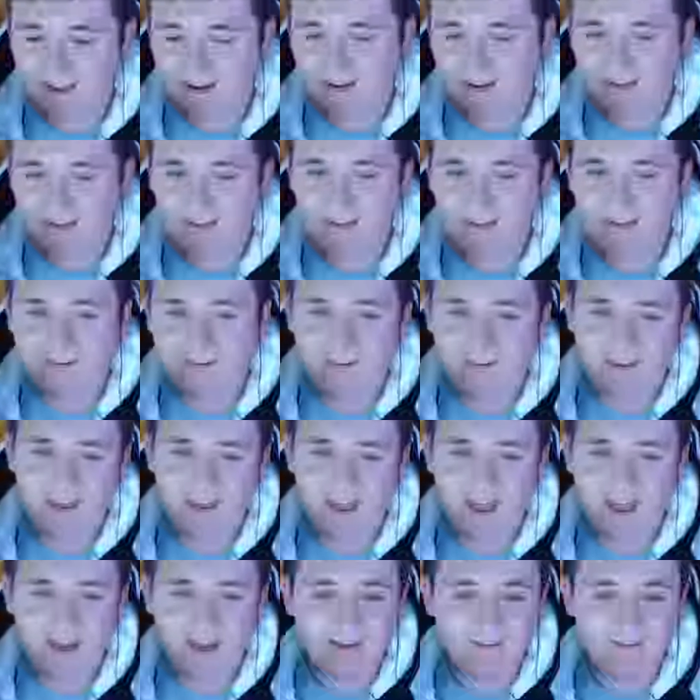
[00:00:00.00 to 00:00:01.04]
Oh, I thought you said
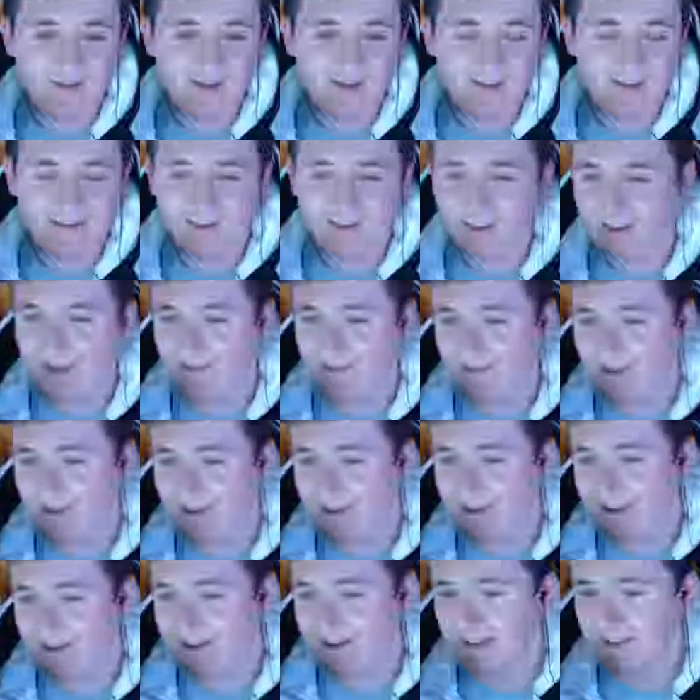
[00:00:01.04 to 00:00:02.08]
CAD, but it is CAM.
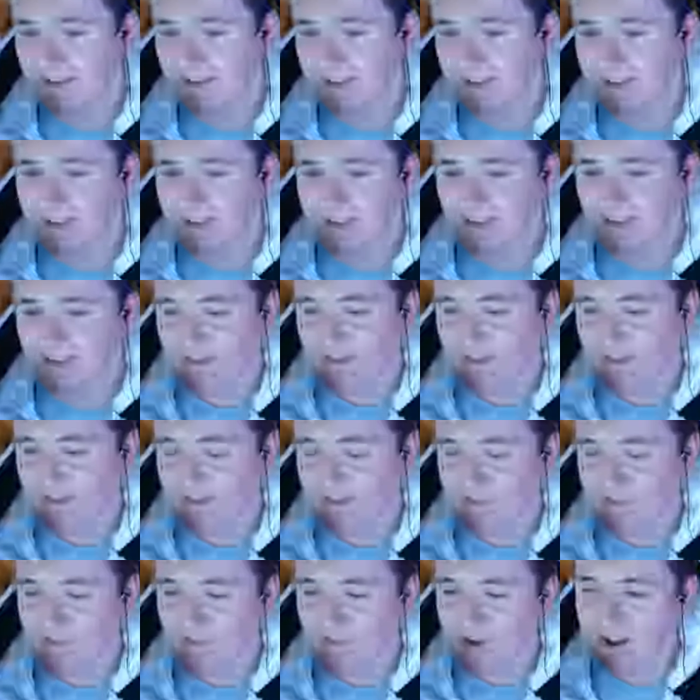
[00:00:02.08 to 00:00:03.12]
It's
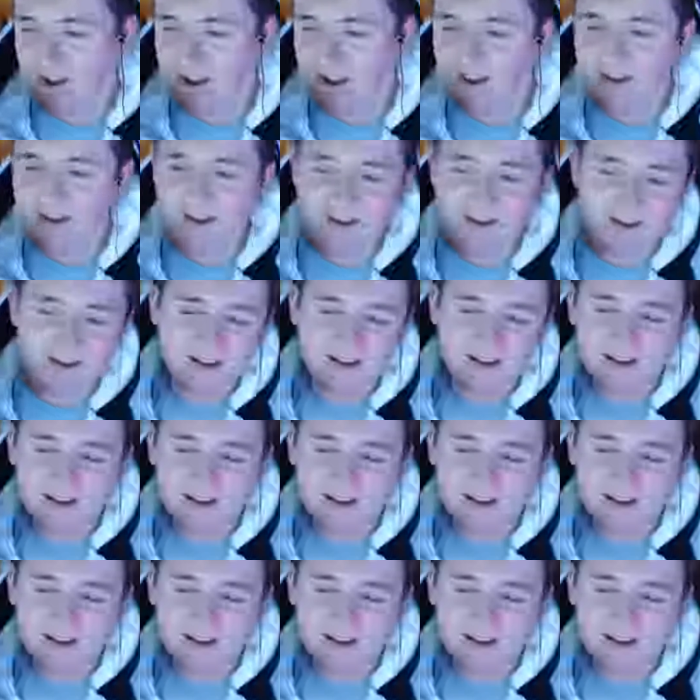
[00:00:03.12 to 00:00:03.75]
Spree.